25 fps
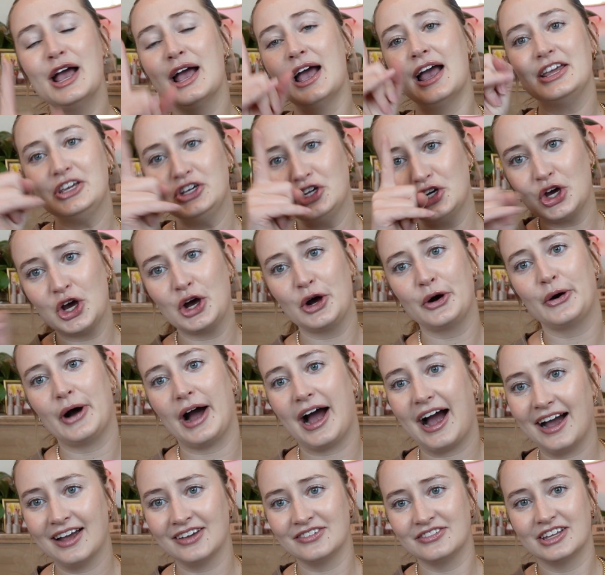you know,
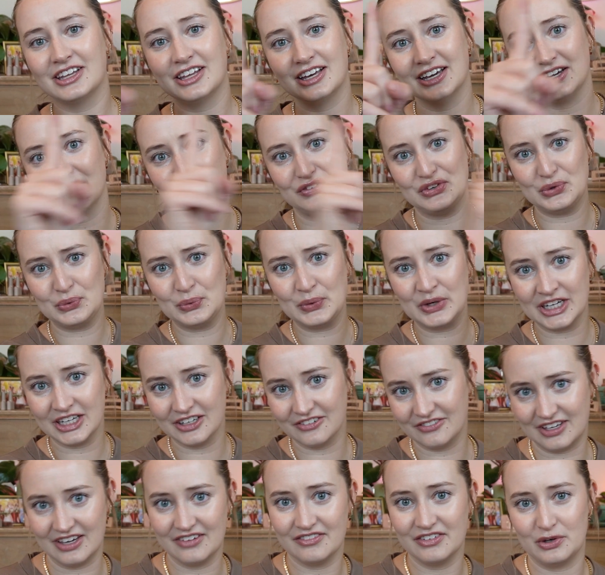I feel like if you wouldn't
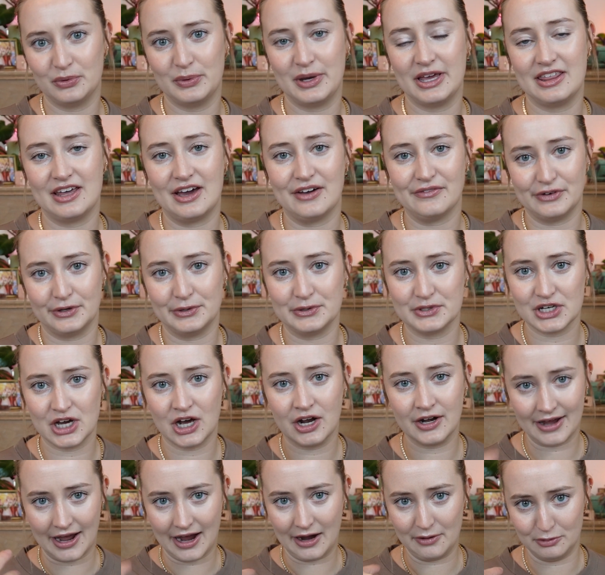have given away that
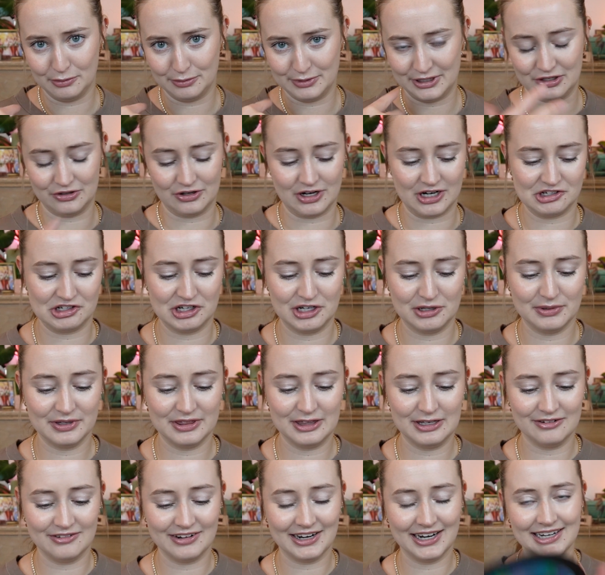Photon, I would be crushing with
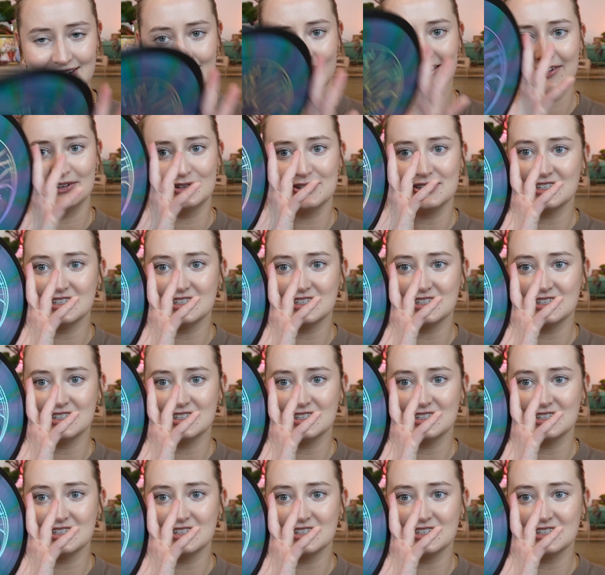it right now.